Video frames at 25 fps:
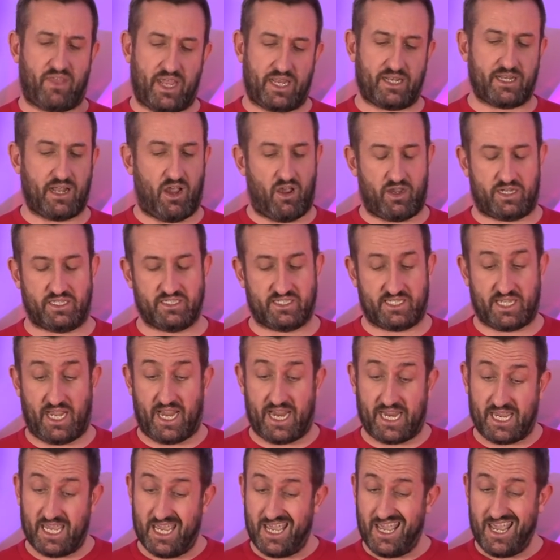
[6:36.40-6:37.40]
thing that I can
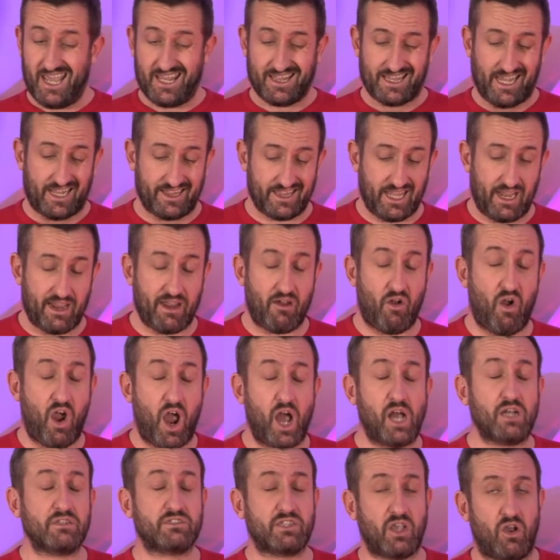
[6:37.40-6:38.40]
say that there
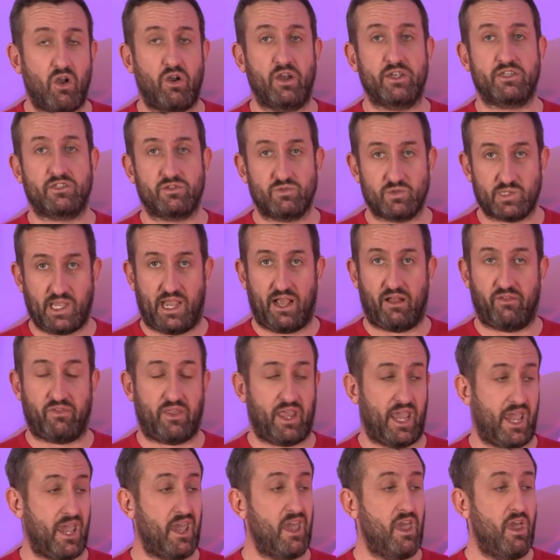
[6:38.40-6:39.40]
are titles out
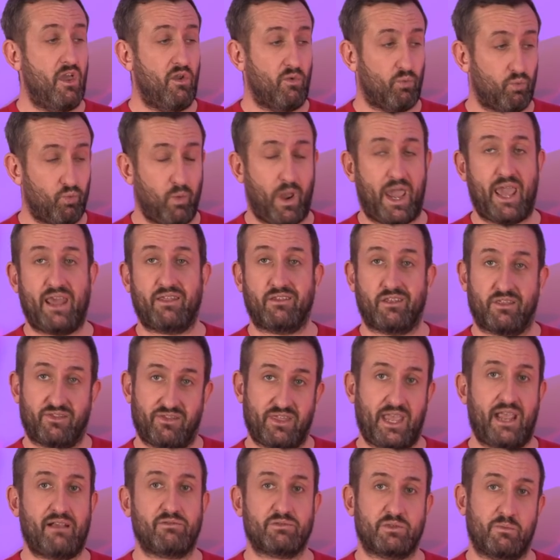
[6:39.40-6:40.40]
there where the
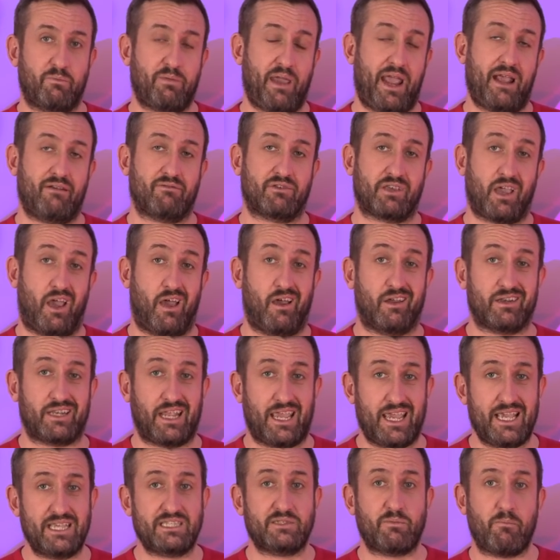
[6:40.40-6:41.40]
£1,000 card
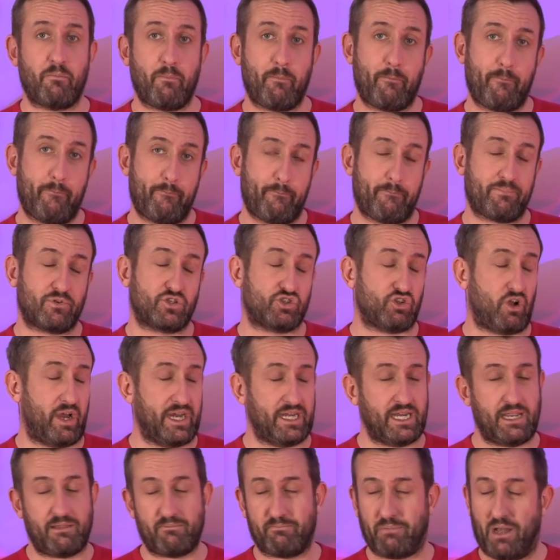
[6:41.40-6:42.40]
is
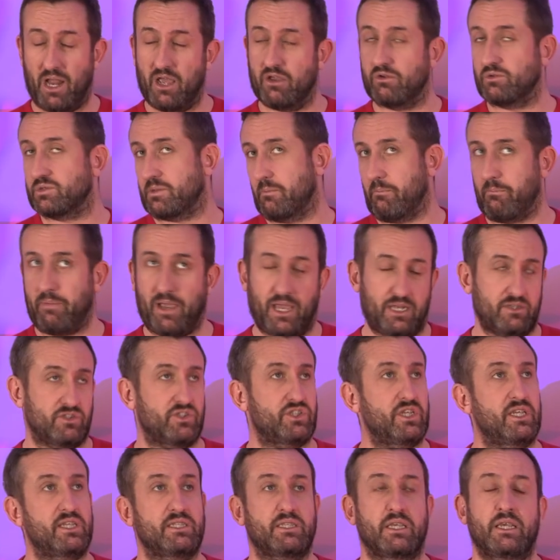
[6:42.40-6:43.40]
trading blows and
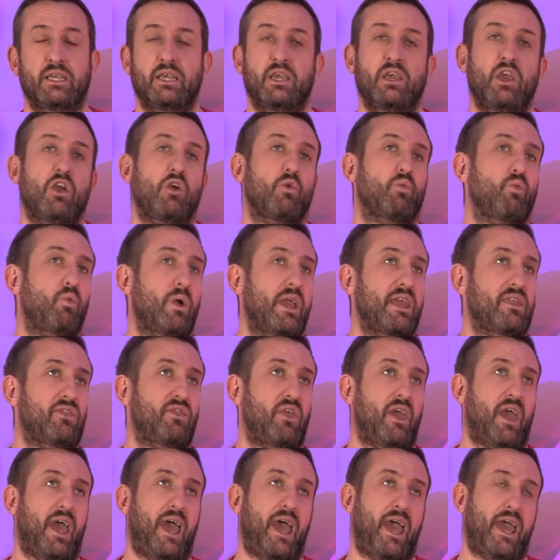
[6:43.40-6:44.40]
punches
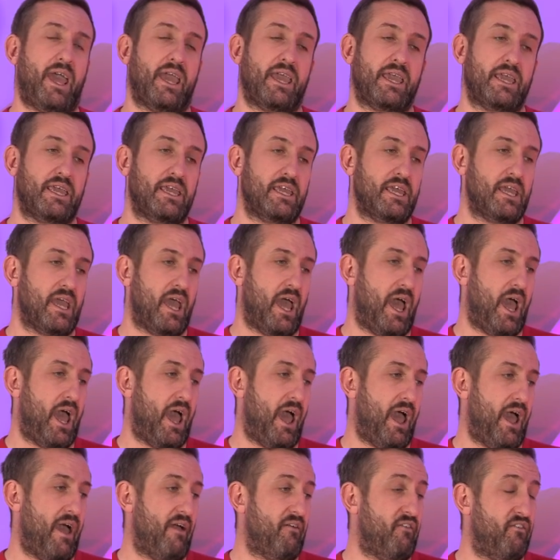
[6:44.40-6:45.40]
with a
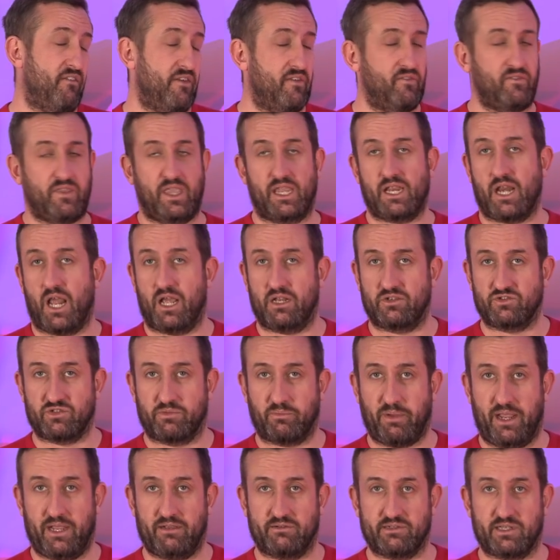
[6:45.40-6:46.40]

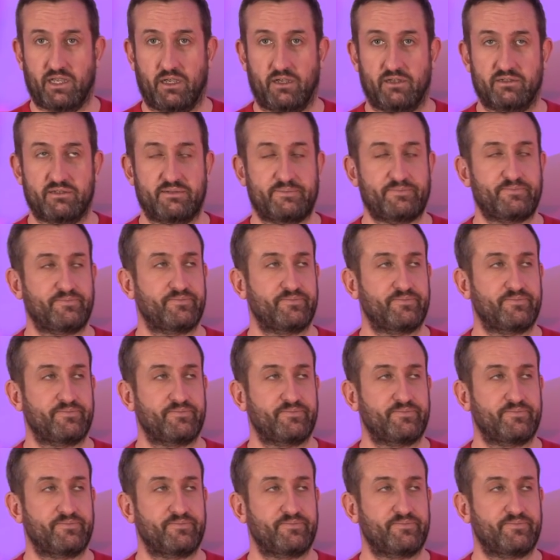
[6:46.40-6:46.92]
£1,500 card.